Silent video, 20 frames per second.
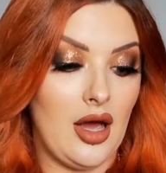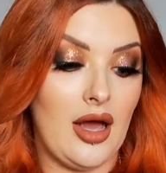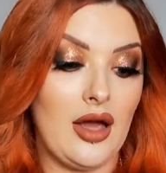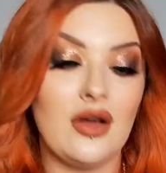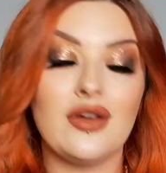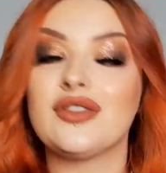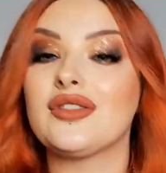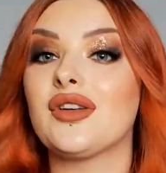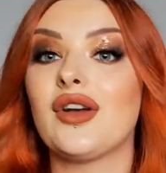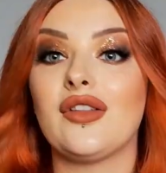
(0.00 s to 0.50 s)

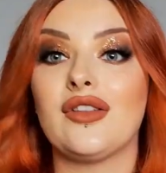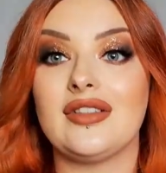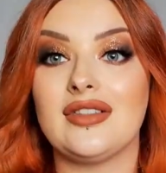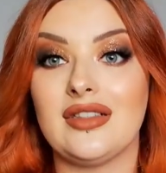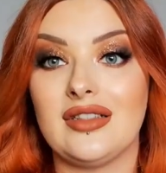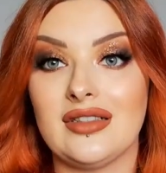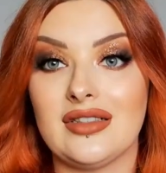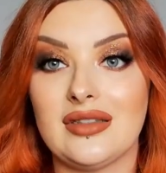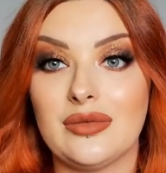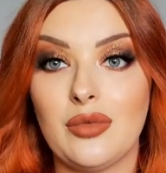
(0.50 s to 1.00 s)
I also got this
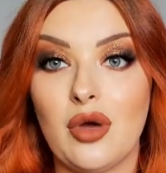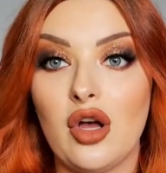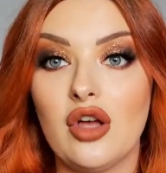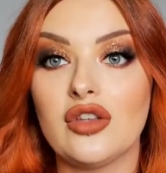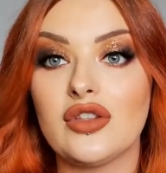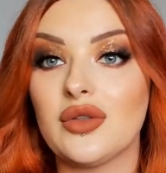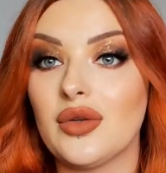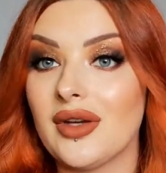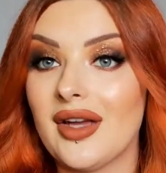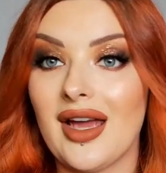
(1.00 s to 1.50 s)
in a
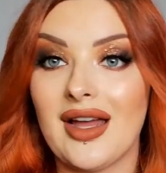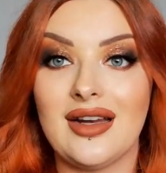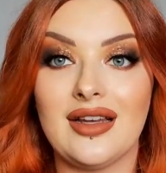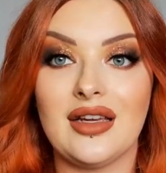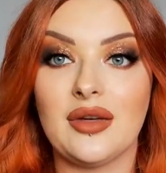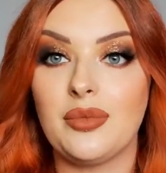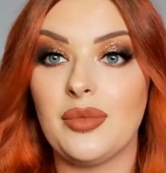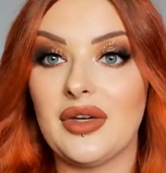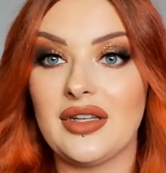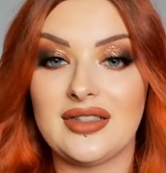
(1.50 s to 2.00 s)
small, so again
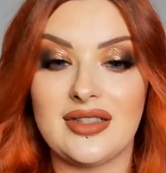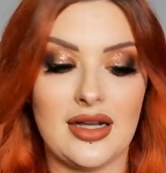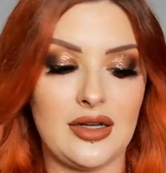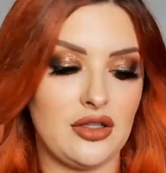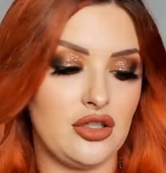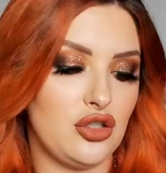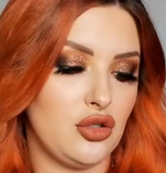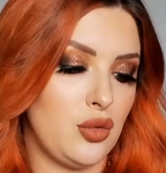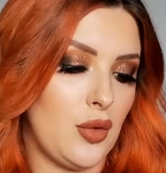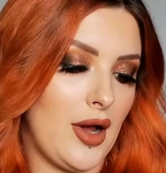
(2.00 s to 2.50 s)
it would be a 10
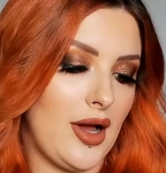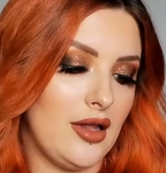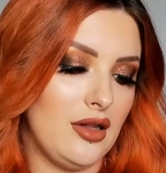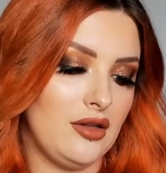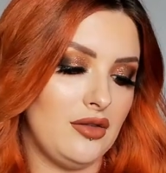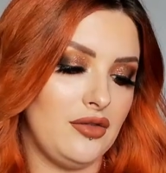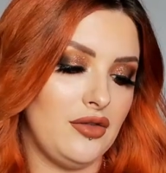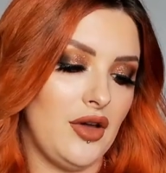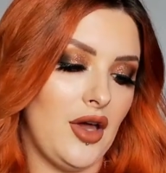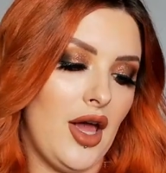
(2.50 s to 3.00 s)
to
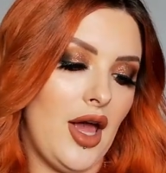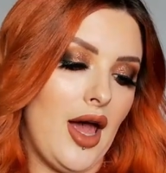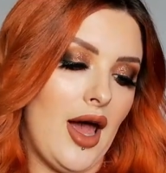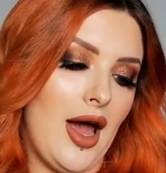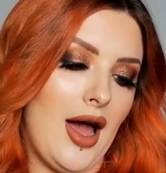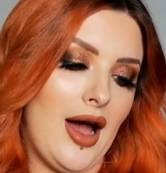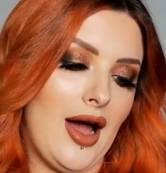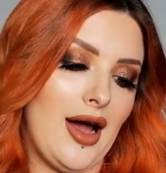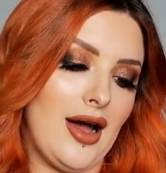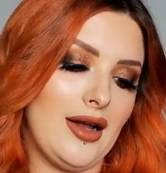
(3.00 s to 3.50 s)
12
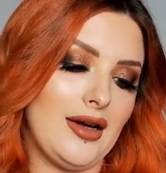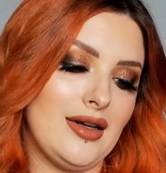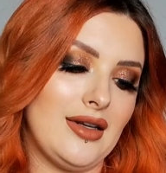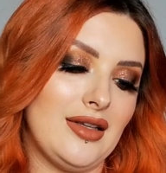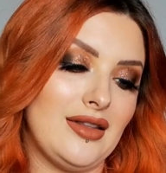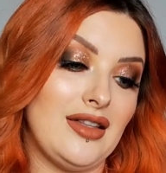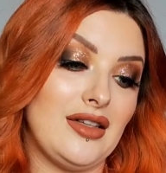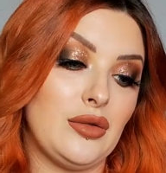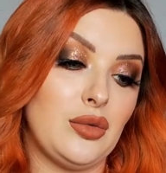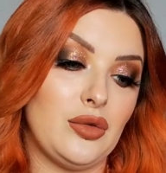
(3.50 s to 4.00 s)
and
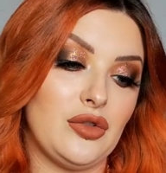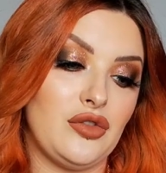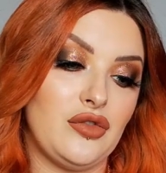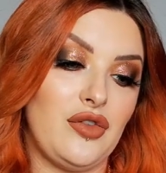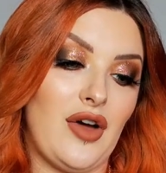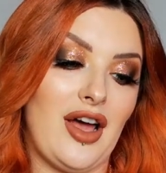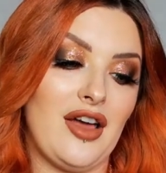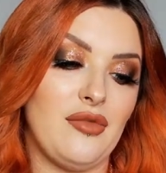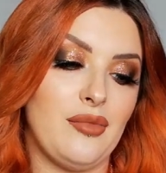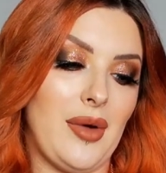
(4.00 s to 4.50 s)
this was
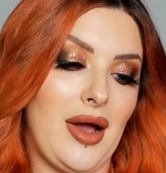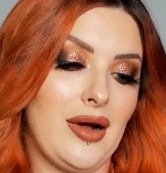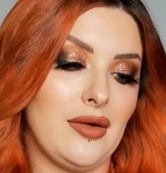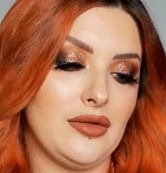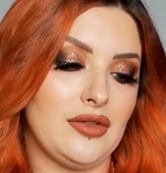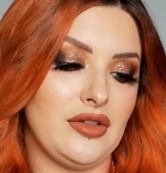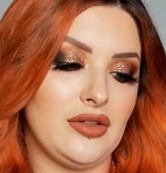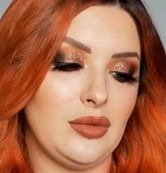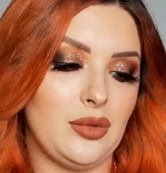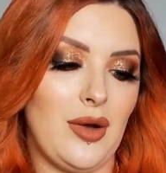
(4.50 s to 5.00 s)

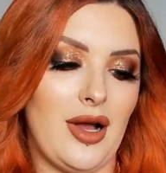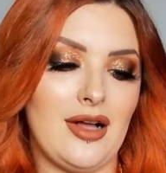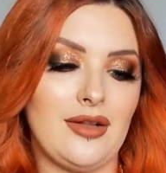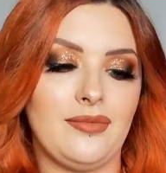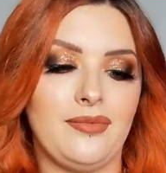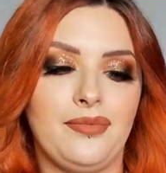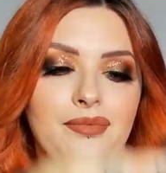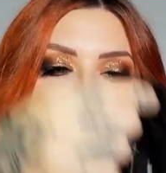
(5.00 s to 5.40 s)
£5 as well.